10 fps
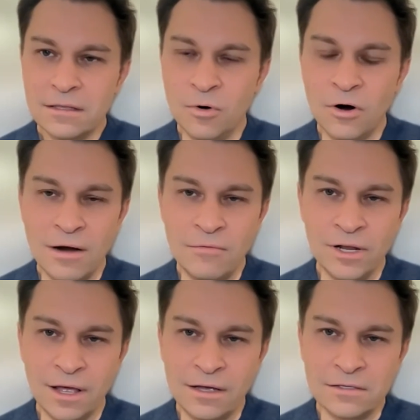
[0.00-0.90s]
the more I
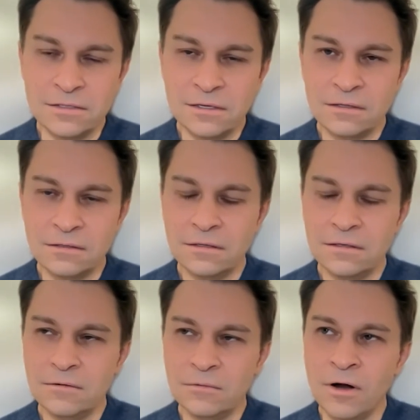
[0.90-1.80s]
realize
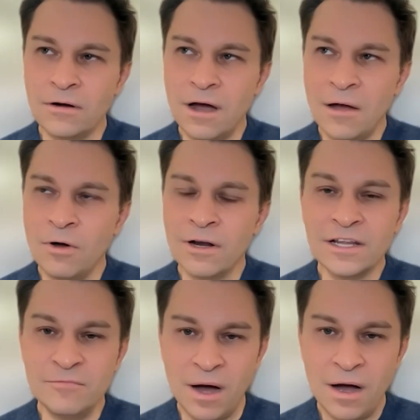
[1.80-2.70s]
what I want to
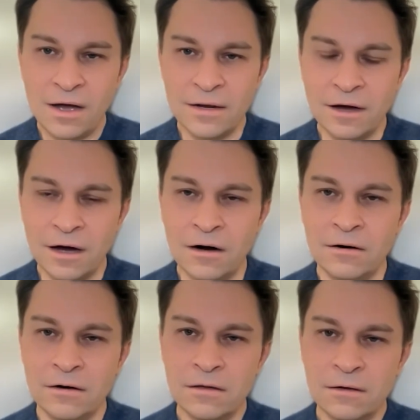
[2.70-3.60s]
leave behind
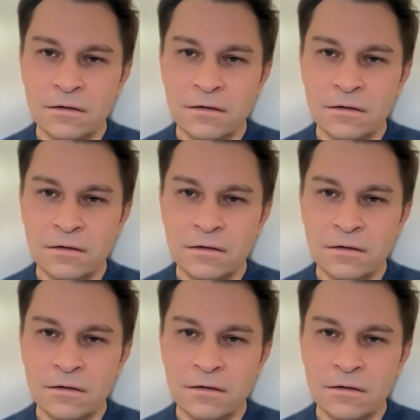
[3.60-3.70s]
are